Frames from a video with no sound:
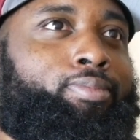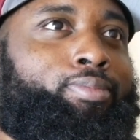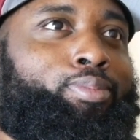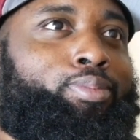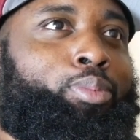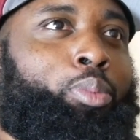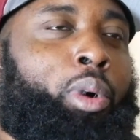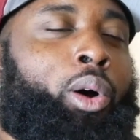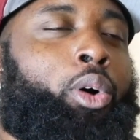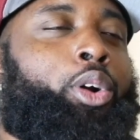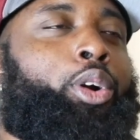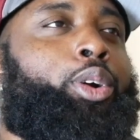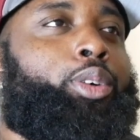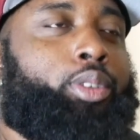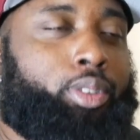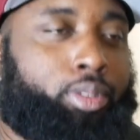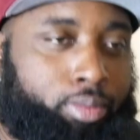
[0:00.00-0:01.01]
Well
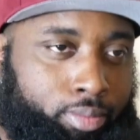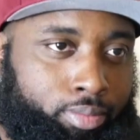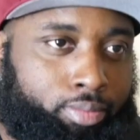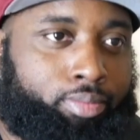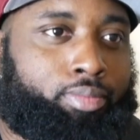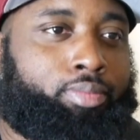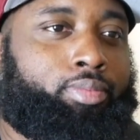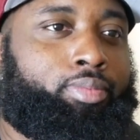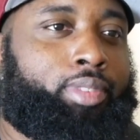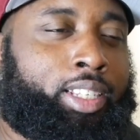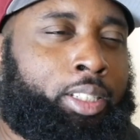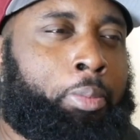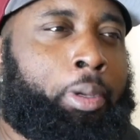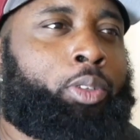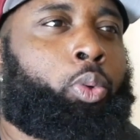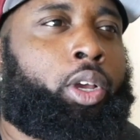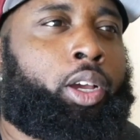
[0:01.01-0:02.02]
earned. That's the
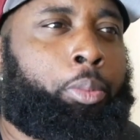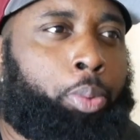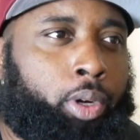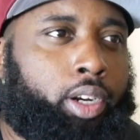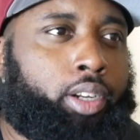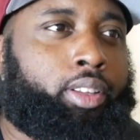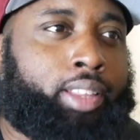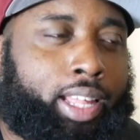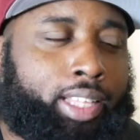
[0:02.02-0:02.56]
best way to put it. That